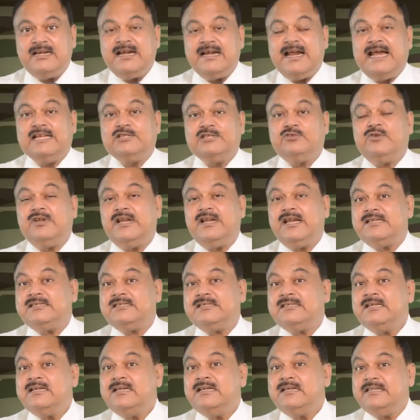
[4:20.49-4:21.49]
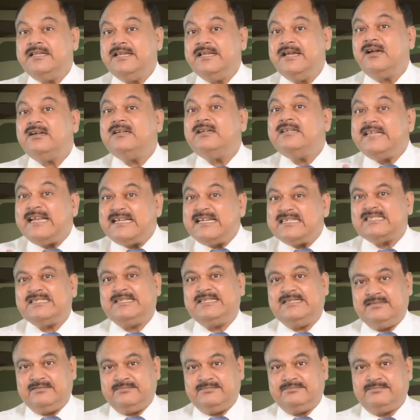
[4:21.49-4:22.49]
as well as they are tested.
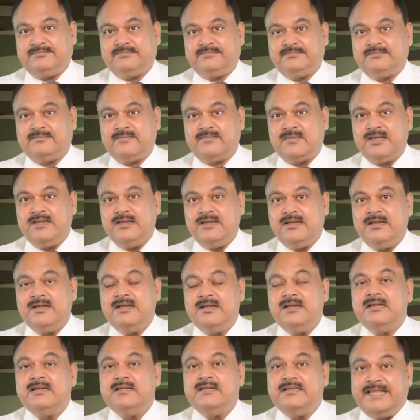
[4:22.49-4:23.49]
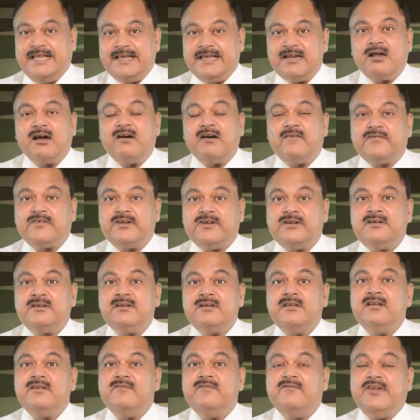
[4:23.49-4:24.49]
Thereafter,
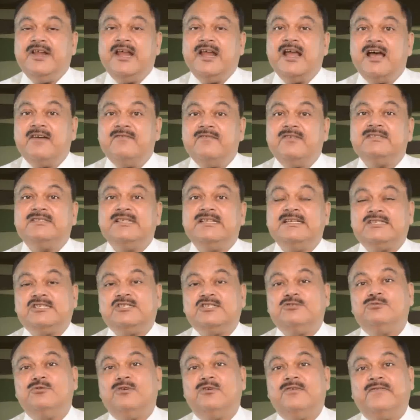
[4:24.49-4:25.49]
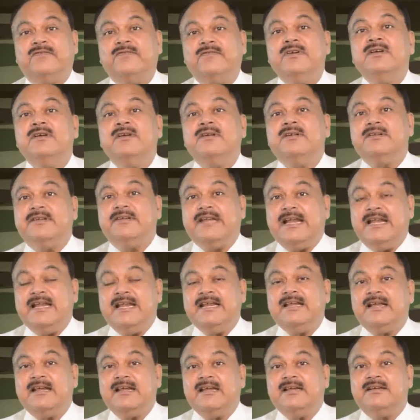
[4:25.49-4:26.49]
we have a system of
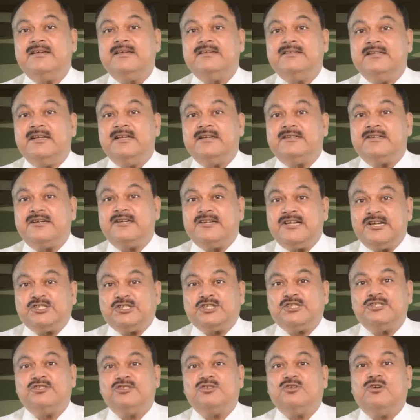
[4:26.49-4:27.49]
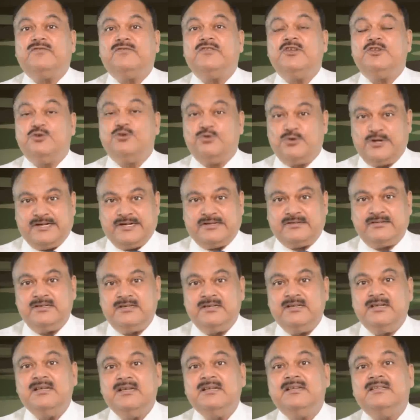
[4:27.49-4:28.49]
telling the traditions of the unit.
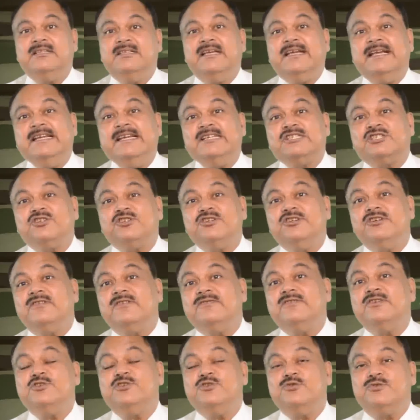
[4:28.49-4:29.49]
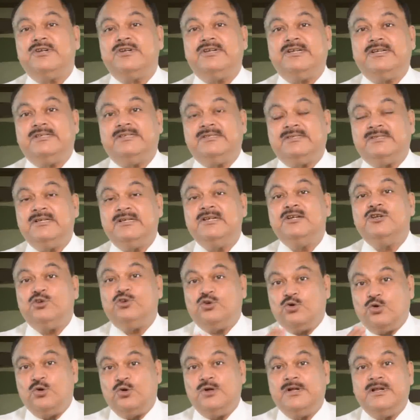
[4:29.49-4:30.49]
The history of the unit is
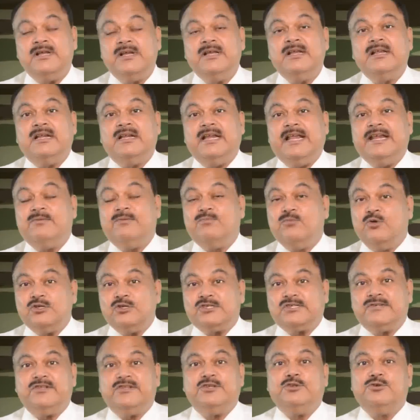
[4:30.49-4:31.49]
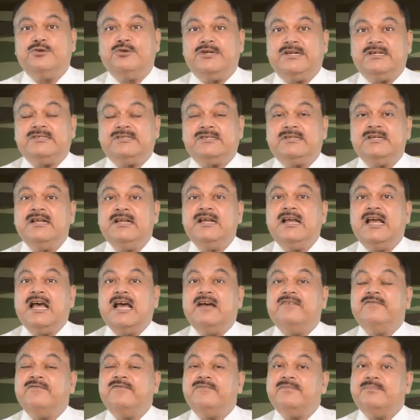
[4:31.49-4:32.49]
told. Like most of the units
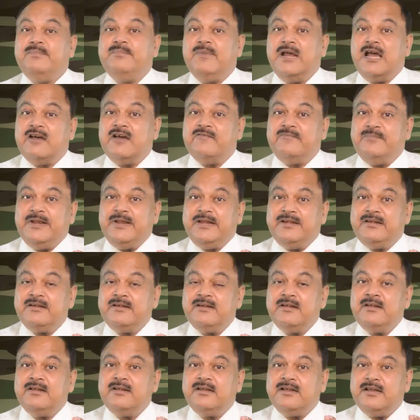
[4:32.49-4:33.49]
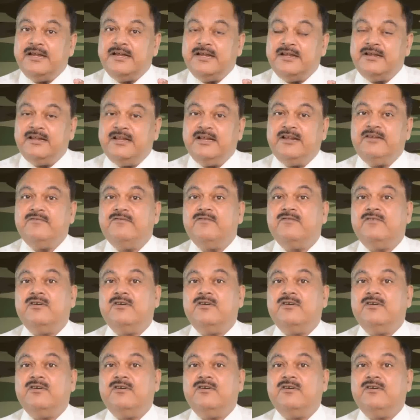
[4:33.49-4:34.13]
have been in the